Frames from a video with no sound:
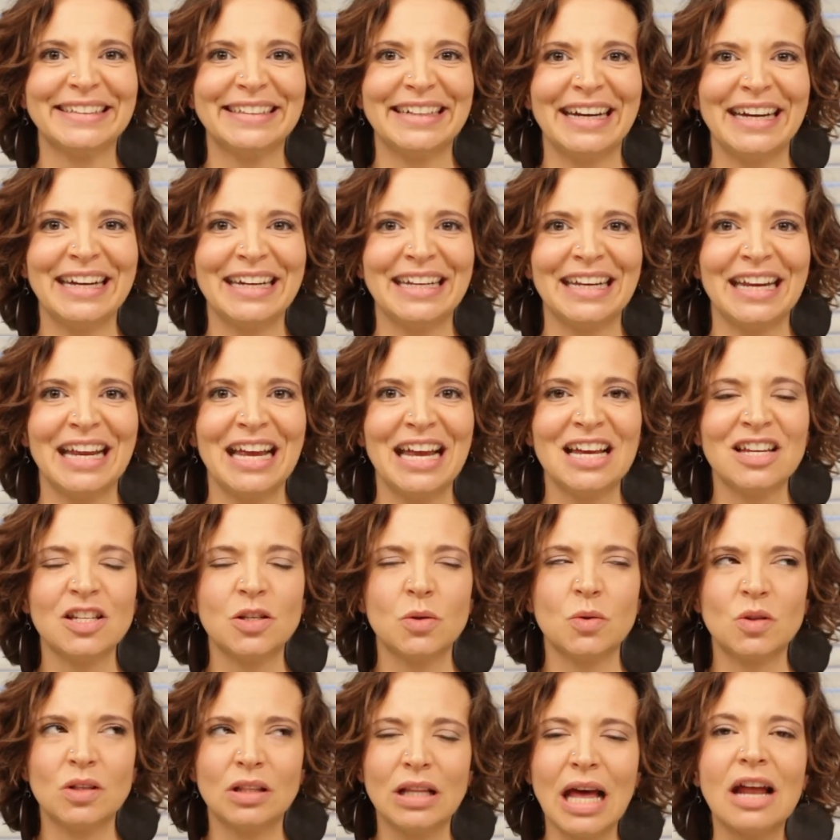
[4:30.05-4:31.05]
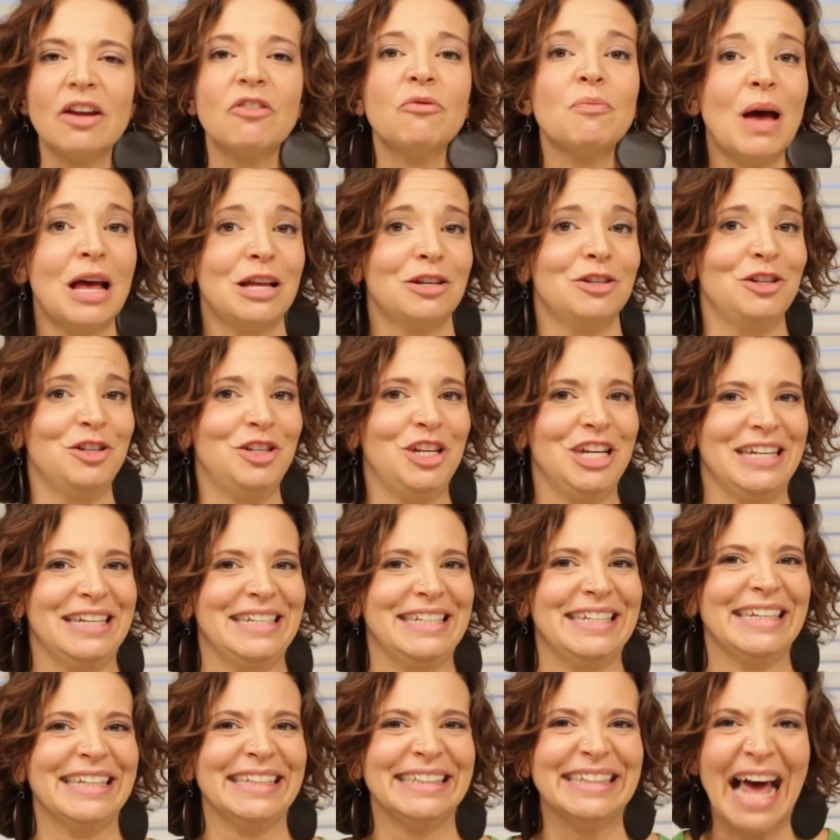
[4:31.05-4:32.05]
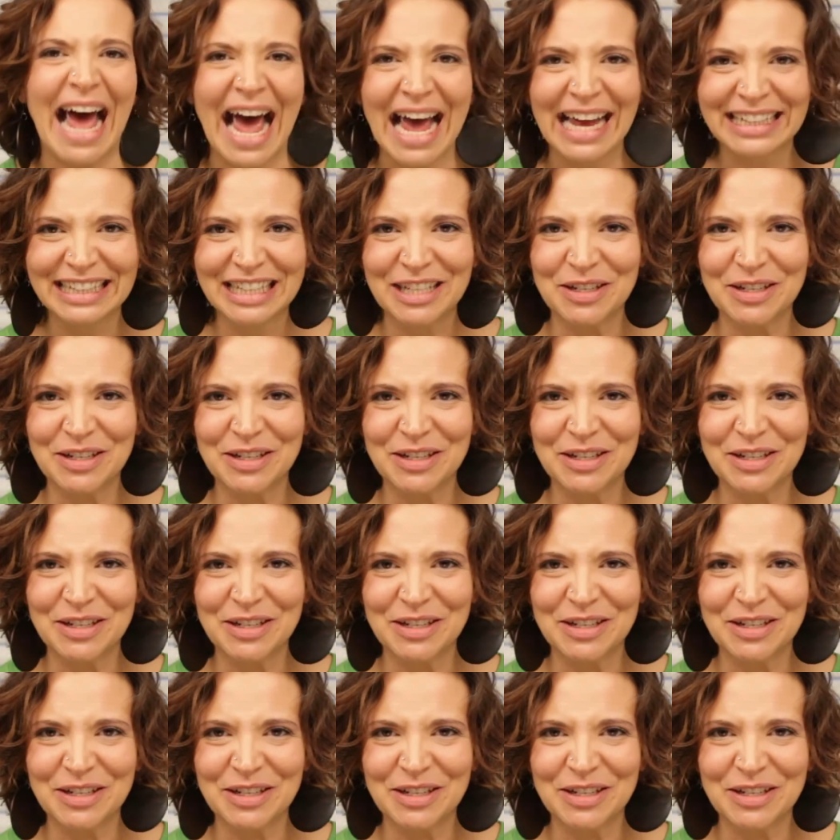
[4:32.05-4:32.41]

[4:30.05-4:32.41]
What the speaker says: Right? So there's a lot of messages in that.